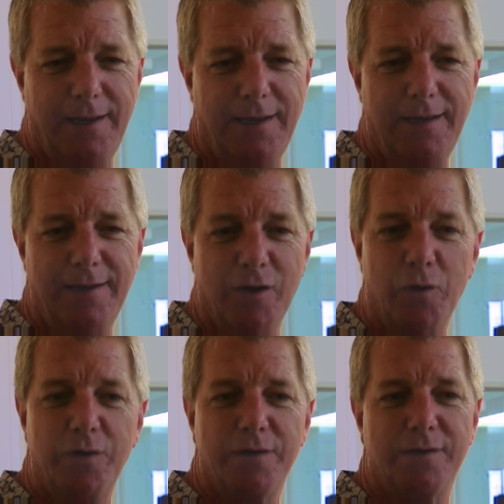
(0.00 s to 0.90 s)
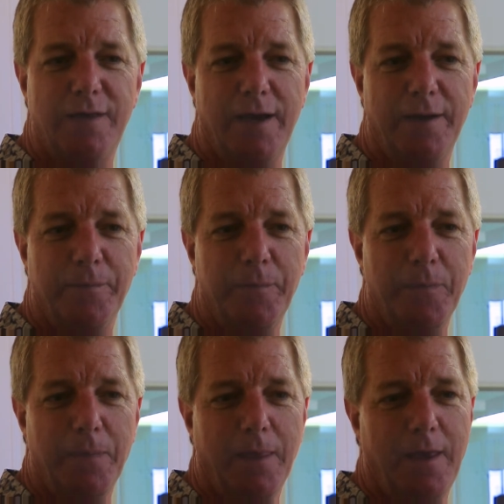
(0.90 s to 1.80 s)
He noticed that
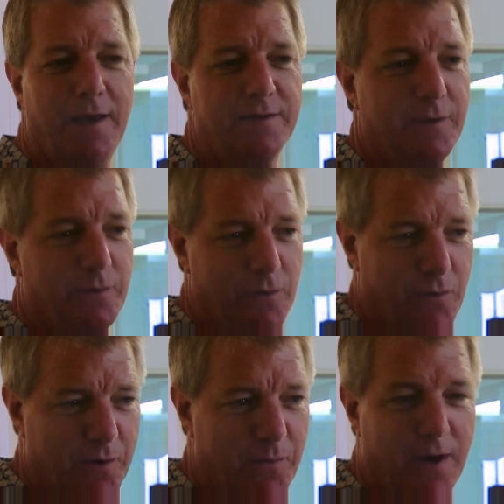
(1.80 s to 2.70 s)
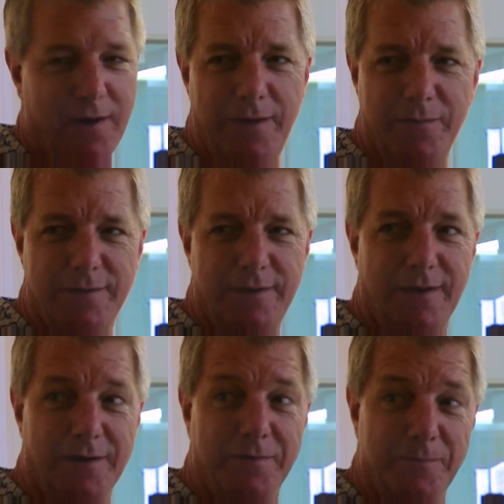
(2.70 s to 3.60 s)
as they were going around, he was a
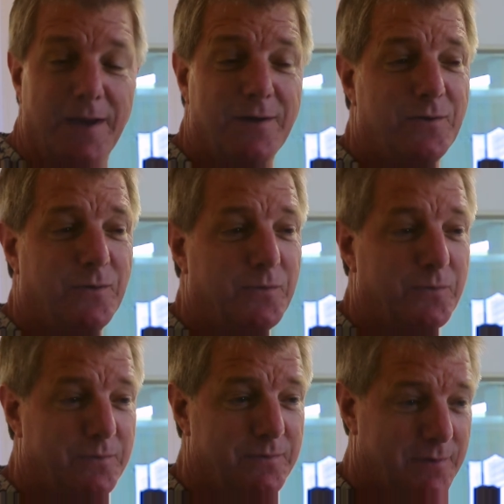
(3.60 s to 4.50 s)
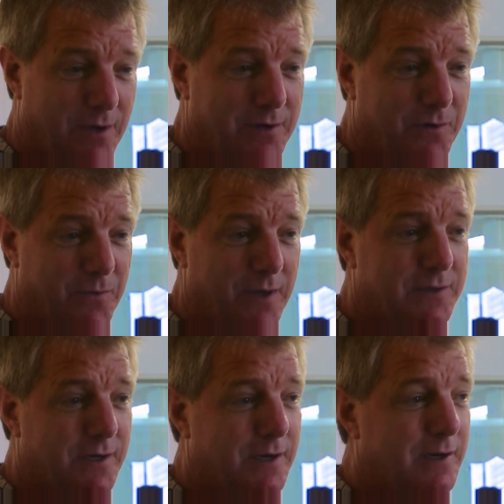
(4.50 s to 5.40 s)
young medical doctor
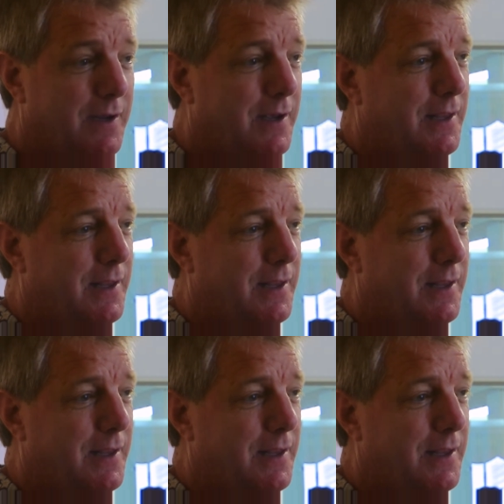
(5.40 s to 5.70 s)
resident.